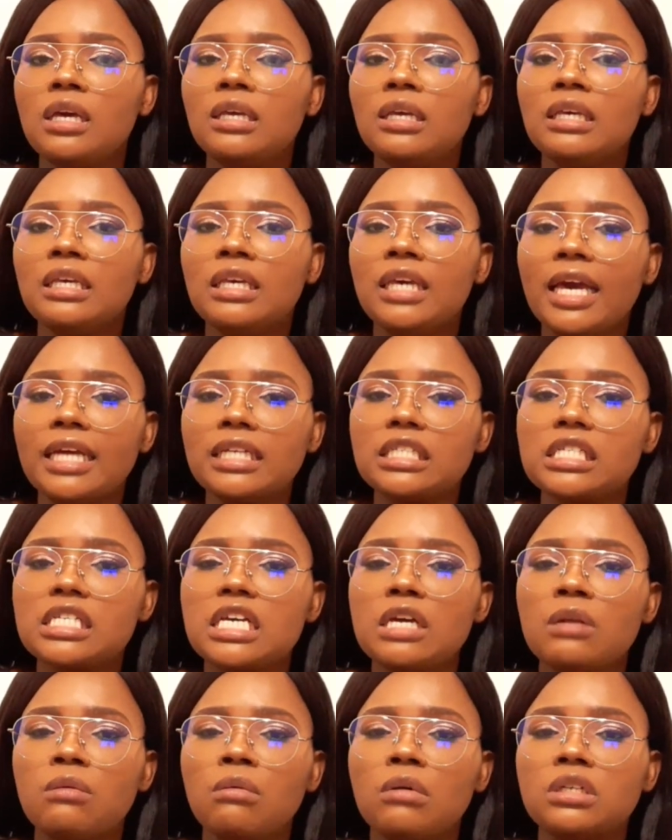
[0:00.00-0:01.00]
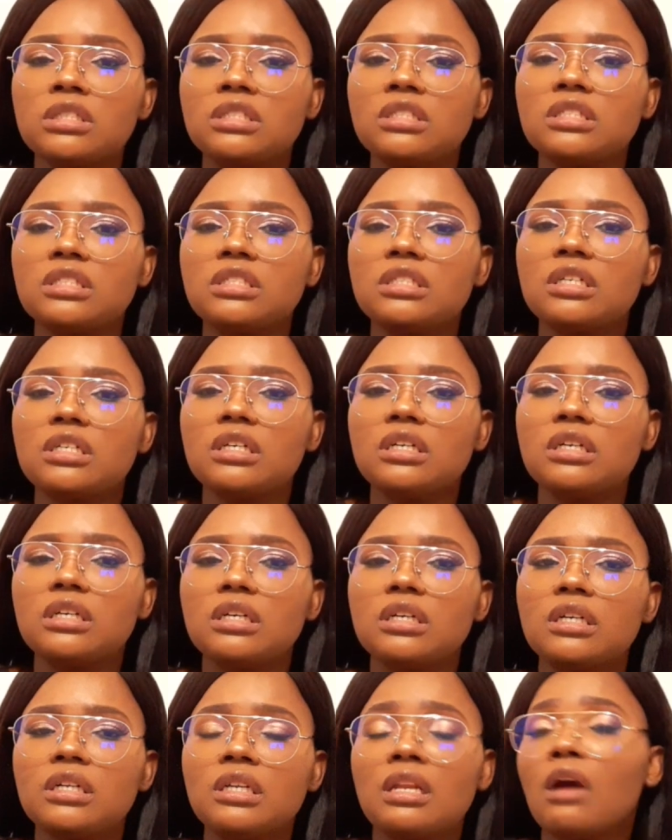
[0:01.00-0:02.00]
yet it was
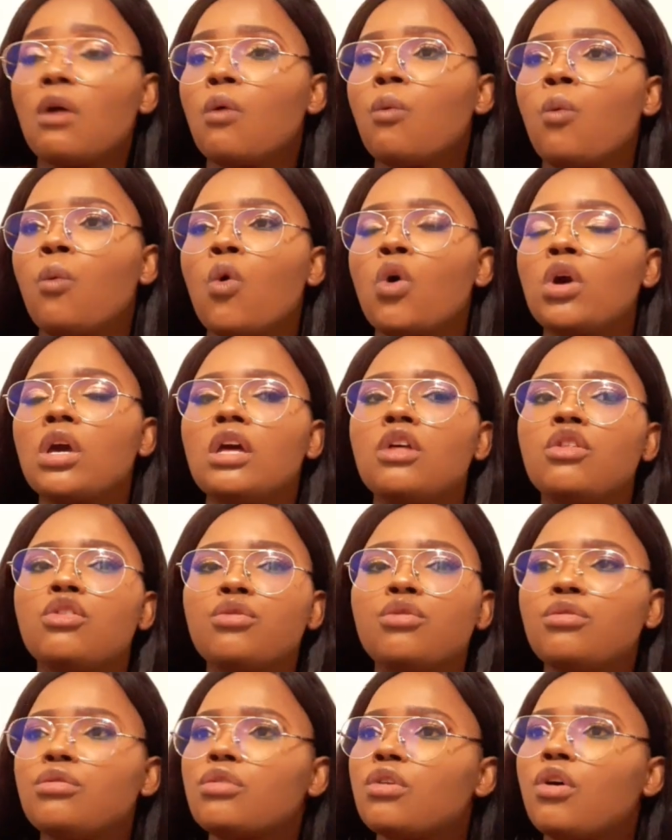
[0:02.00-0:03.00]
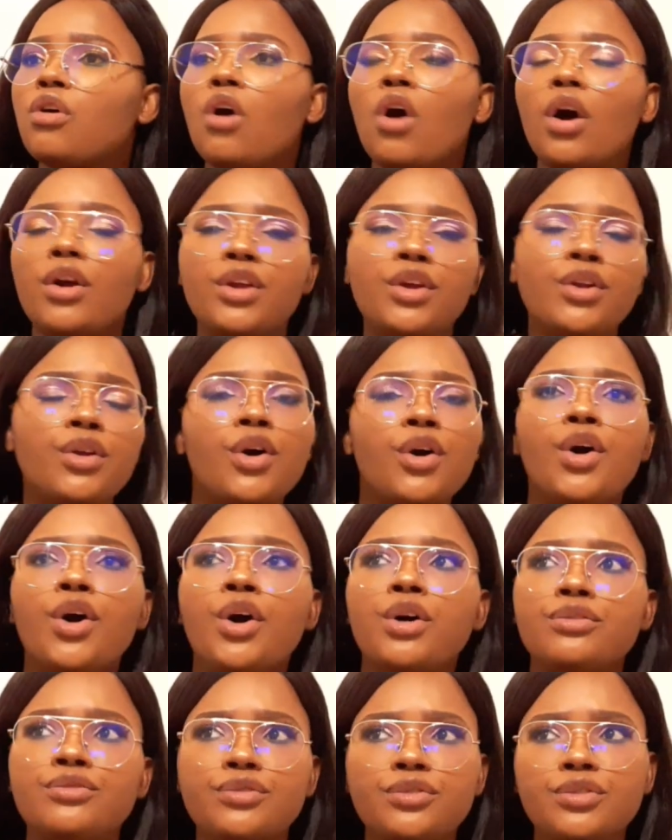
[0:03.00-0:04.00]
like walking through the Garden of